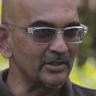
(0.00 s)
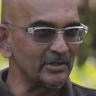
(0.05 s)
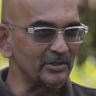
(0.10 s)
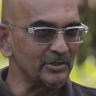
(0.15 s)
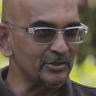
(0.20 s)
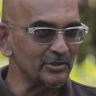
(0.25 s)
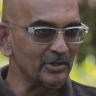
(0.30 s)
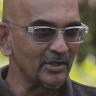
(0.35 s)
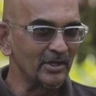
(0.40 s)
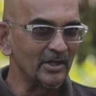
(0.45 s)

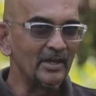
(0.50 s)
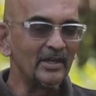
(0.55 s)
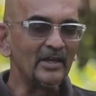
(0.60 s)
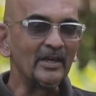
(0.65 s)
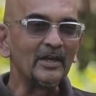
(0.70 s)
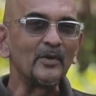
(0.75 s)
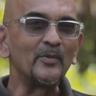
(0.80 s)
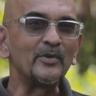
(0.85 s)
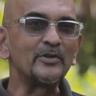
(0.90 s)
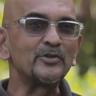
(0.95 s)
change.
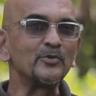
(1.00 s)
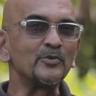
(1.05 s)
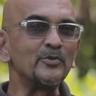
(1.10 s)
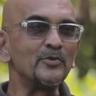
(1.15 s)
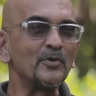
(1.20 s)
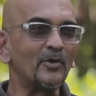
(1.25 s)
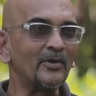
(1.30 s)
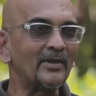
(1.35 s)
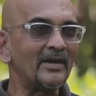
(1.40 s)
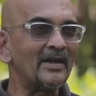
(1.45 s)
We
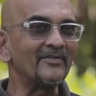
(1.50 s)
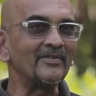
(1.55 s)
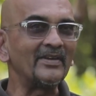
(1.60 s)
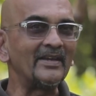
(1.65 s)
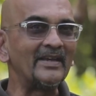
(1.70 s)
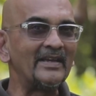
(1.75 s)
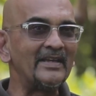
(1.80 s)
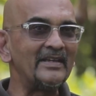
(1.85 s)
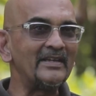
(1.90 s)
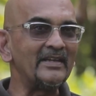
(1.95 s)
should not have
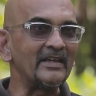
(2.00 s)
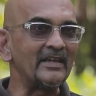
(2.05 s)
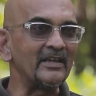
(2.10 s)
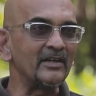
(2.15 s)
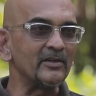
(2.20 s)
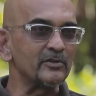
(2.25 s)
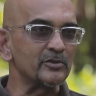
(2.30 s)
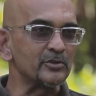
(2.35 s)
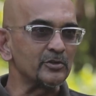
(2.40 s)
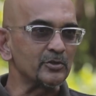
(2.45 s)
any
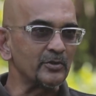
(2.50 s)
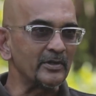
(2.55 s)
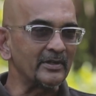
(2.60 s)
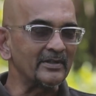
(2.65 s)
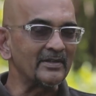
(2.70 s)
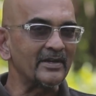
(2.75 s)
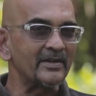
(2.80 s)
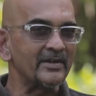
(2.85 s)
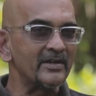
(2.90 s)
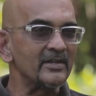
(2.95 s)

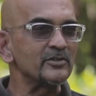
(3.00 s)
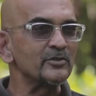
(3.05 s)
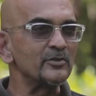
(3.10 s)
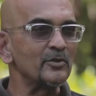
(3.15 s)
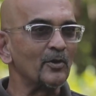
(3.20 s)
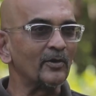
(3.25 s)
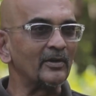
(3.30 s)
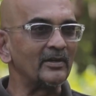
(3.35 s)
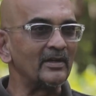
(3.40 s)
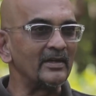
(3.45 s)
industry that does
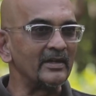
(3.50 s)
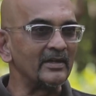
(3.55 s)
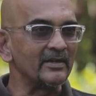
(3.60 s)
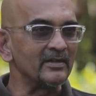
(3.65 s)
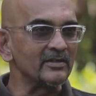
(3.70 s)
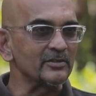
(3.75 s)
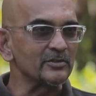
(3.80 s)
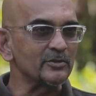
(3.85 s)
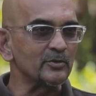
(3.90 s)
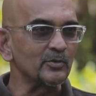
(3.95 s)
not
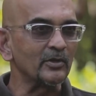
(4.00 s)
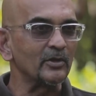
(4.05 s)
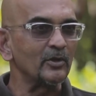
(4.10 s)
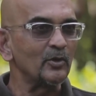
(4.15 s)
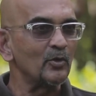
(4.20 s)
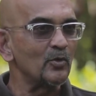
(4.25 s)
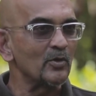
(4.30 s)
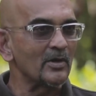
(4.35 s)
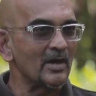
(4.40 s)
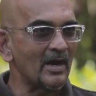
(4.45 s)
lead us to a
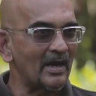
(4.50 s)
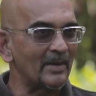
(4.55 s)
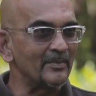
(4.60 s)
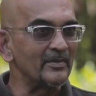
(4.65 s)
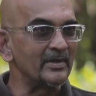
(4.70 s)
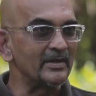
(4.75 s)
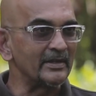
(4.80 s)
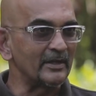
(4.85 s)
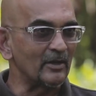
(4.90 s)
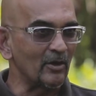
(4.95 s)
low
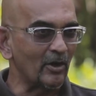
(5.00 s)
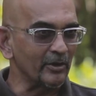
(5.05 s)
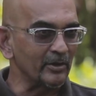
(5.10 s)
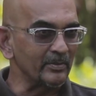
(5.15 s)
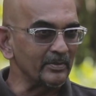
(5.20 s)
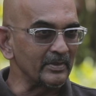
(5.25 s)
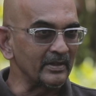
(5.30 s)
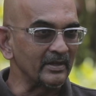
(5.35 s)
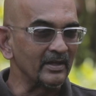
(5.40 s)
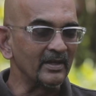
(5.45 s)
carbon
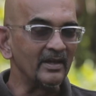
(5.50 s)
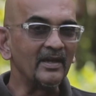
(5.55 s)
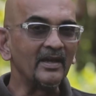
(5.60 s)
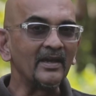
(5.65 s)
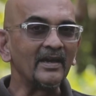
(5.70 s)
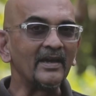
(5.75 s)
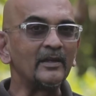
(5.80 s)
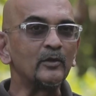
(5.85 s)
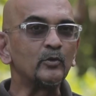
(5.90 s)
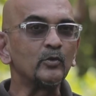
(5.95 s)
economy
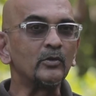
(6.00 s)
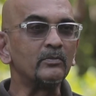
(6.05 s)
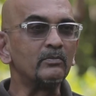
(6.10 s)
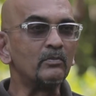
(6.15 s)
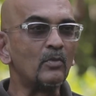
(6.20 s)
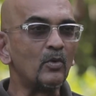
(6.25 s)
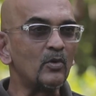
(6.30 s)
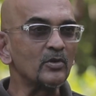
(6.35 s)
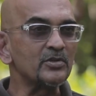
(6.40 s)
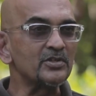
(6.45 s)
and to a
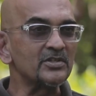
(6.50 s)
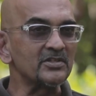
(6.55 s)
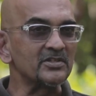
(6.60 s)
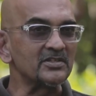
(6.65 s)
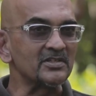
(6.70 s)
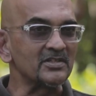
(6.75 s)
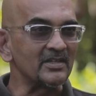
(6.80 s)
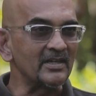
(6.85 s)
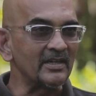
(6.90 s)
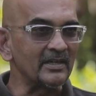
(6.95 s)
more
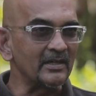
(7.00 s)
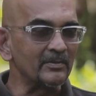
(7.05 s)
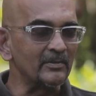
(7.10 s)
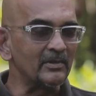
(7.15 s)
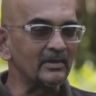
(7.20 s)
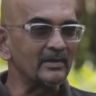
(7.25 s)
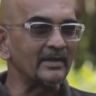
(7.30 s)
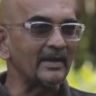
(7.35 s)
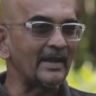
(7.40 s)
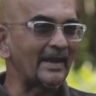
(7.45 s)

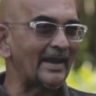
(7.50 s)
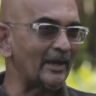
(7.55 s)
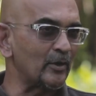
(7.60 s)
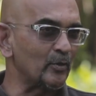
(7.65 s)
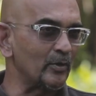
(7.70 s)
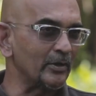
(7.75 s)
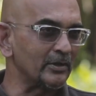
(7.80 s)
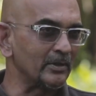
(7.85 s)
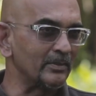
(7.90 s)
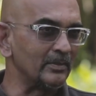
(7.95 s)
sustainable and
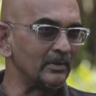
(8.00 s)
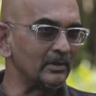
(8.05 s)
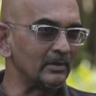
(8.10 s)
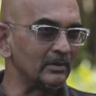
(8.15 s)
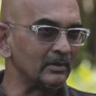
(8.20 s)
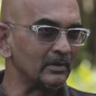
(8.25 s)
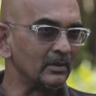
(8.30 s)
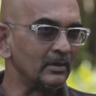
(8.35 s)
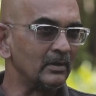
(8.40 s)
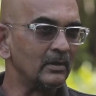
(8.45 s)

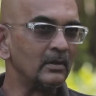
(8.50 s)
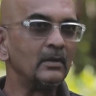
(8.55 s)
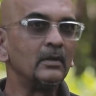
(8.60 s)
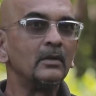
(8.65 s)
equitable